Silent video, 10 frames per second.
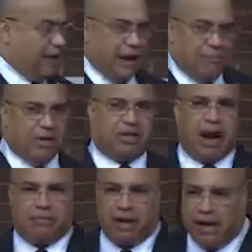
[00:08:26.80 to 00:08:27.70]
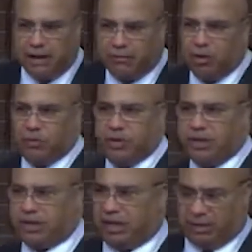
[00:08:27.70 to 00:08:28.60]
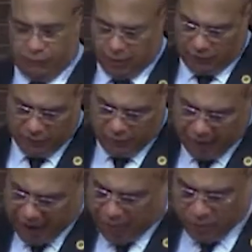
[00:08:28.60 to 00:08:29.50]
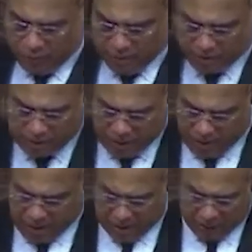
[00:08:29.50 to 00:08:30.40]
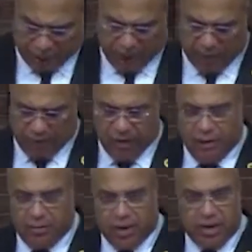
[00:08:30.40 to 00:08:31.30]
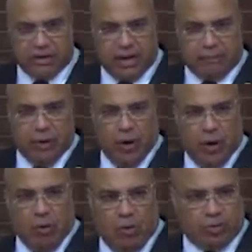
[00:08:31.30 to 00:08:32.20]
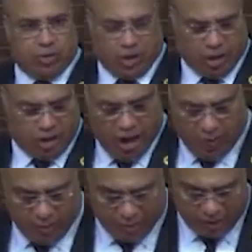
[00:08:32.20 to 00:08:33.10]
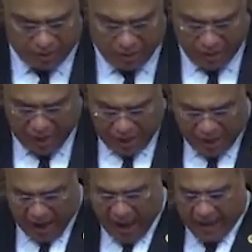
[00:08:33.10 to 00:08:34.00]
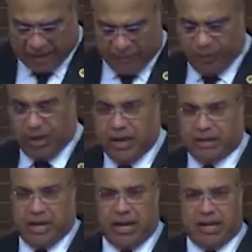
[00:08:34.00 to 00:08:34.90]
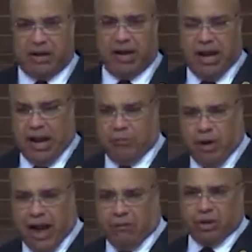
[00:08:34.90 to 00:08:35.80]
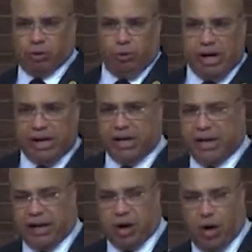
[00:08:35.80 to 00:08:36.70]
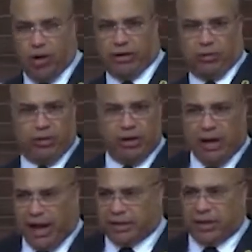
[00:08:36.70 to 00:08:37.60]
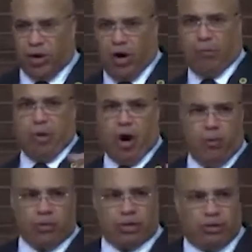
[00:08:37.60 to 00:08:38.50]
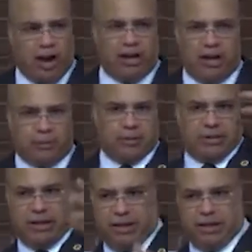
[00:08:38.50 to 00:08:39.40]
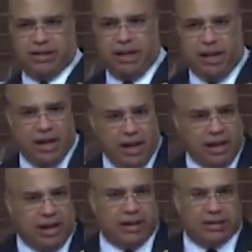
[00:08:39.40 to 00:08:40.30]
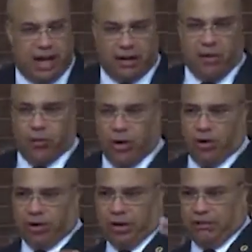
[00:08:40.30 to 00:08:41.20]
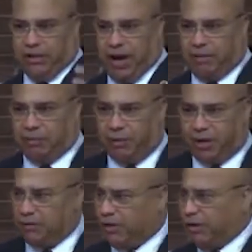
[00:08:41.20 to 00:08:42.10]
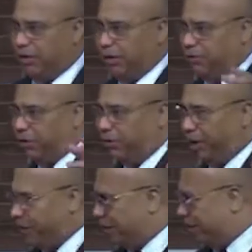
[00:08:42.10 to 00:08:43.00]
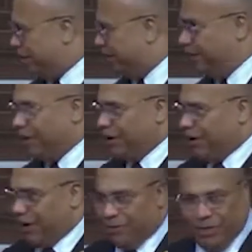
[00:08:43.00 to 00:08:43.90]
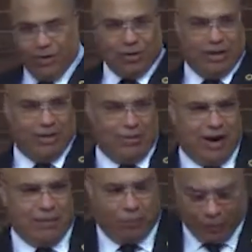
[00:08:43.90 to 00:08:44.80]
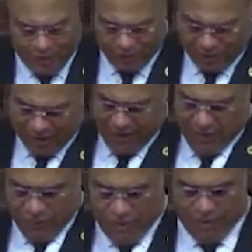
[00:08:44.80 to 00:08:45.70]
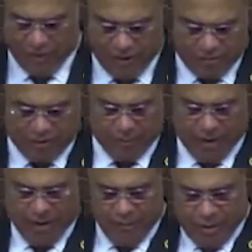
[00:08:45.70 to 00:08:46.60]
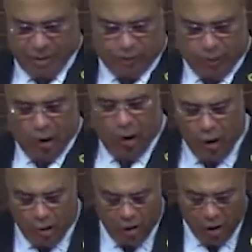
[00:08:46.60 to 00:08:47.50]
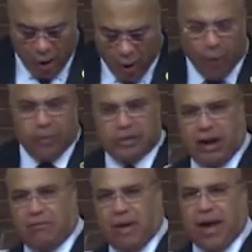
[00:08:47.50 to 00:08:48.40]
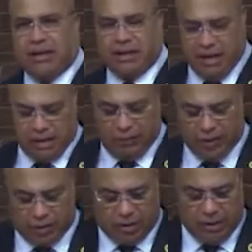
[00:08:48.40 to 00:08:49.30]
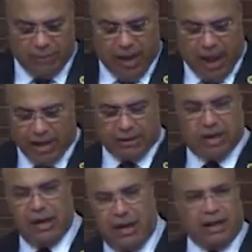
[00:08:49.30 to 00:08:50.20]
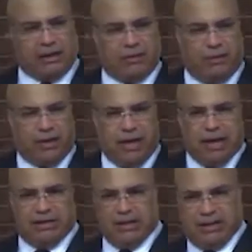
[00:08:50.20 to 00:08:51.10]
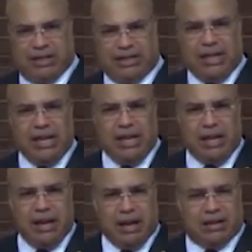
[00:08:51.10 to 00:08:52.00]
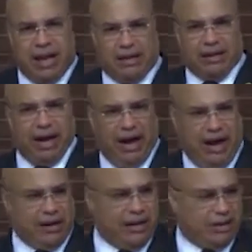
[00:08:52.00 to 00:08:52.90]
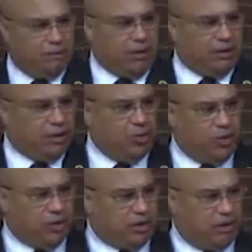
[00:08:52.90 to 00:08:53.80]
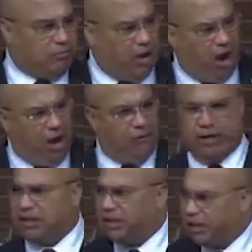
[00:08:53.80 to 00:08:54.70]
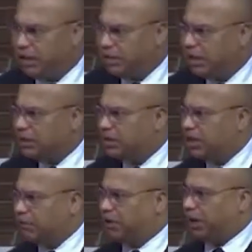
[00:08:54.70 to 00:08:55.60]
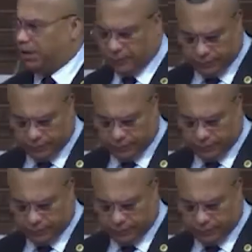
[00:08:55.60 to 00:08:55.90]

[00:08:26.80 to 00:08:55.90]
I mean, chapter 8 of Romans, it's full of empowerment. It's full of things that Paul wants to share with us. He has some things in there, and when I was reading it and going through it, I said all Paul was trying to help us to understand is that we ought to give God praise without any regret. We ought to give God praise without feeling guilty about it, because Paul opens our minds individually and collectively to see that God has been doing some marvelous things in chapter 8.